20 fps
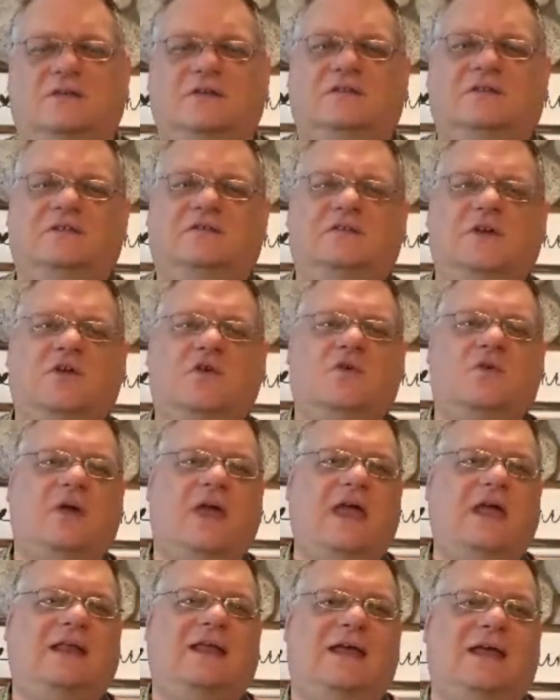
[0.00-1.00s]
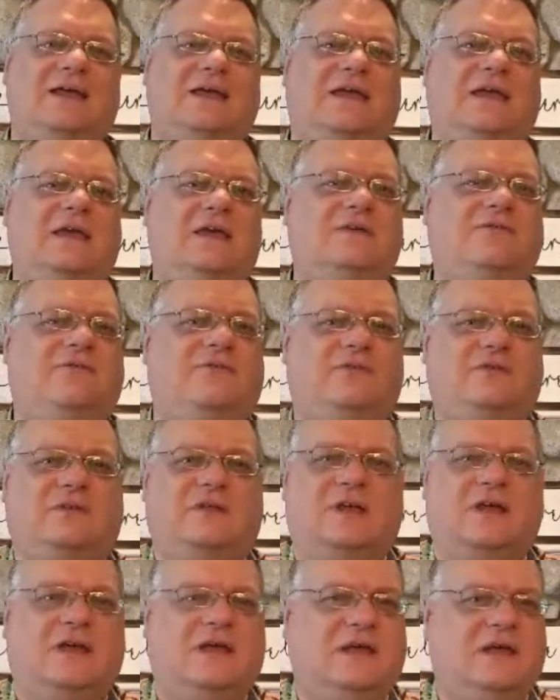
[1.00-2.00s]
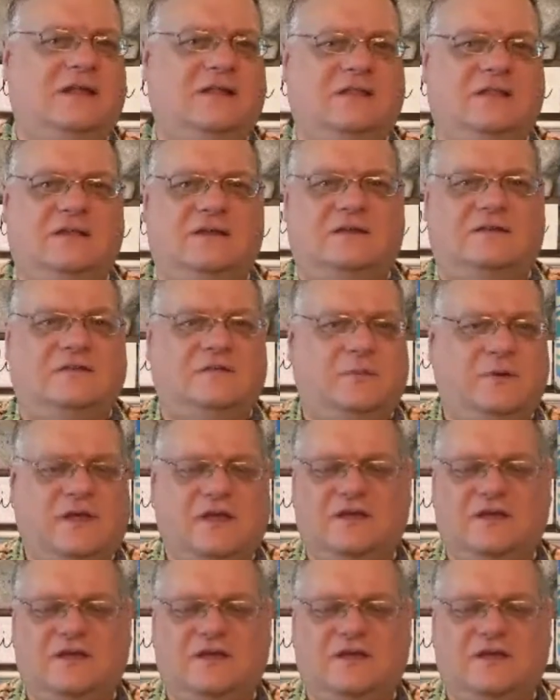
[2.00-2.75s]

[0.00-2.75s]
This is a great gift in this,